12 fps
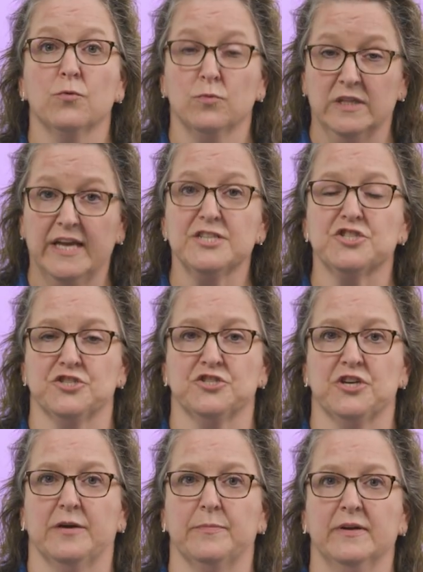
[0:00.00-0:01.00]

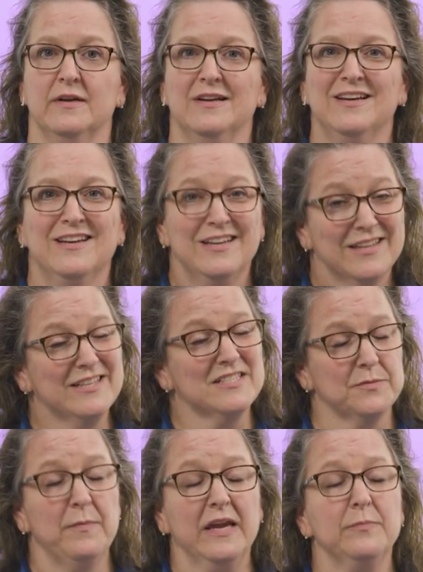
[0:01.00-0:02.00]
relationship. This
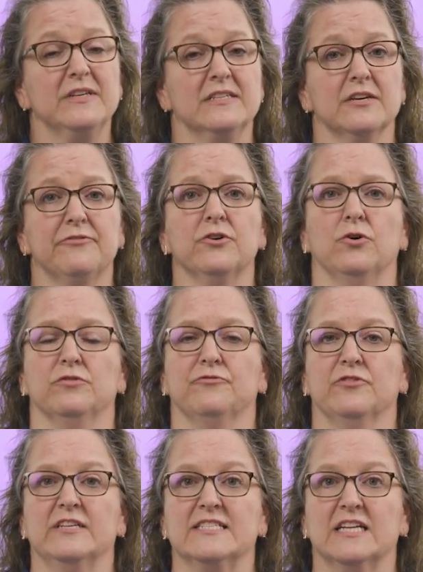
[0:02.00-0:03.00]
may be difficult for
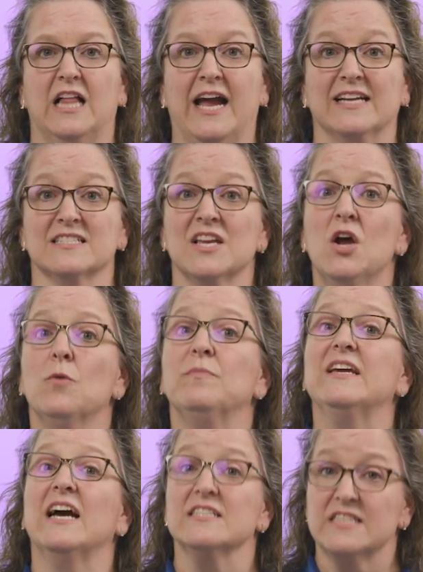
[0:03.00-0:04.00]
these clients
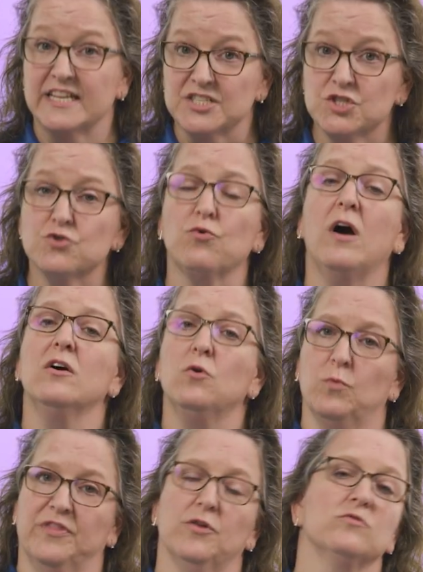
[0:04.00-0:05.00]
because they struggle
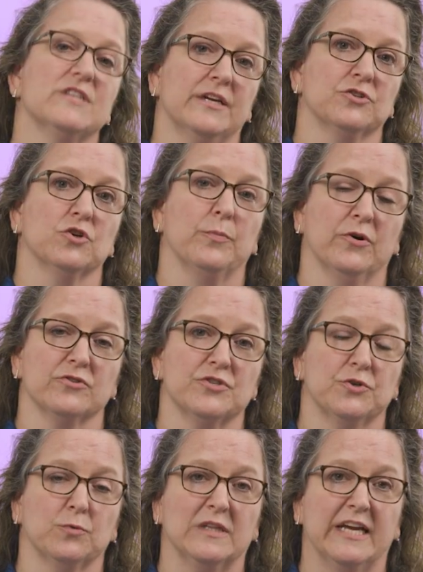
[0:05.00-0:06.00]
with those
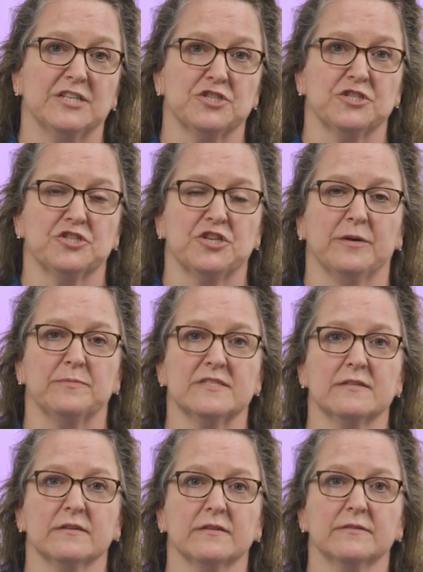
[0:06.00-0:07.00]
interpersonal relationships.
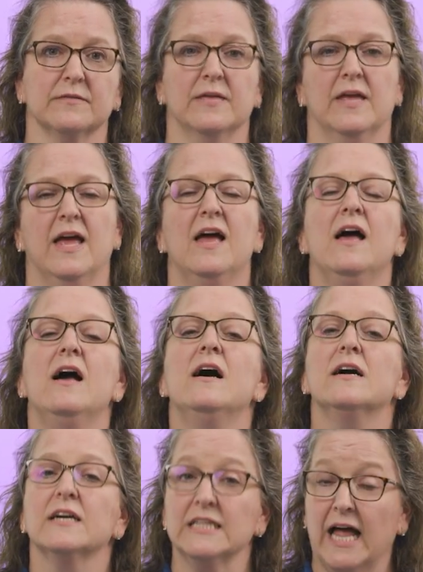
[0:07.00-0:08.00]

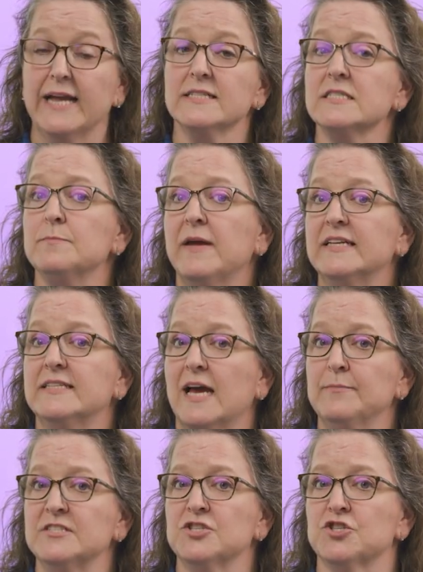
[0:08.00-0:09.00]
Clients may
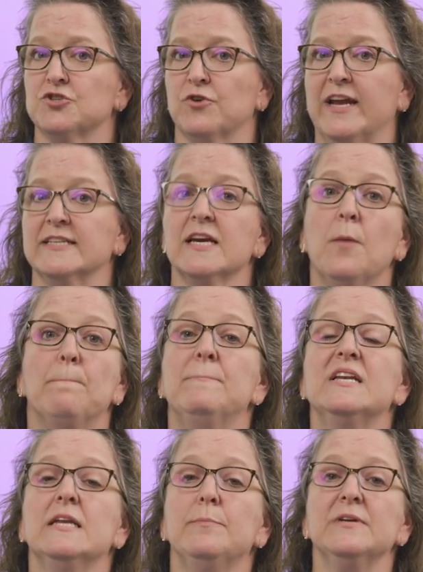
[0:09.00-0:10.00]
demonstrate
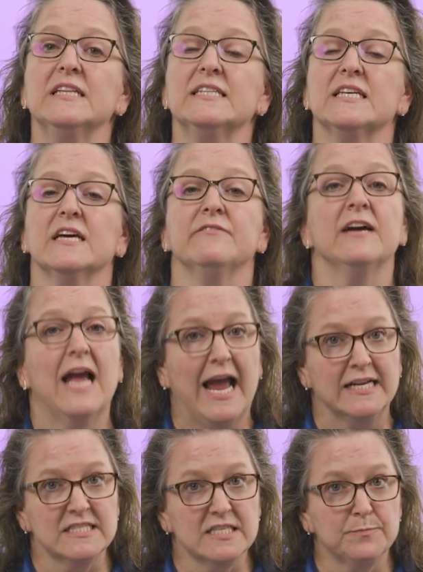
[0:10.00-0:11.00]
manipulative
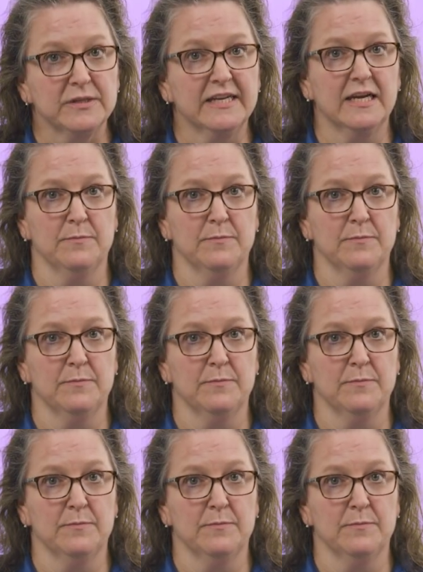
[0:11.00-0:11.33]
and splitting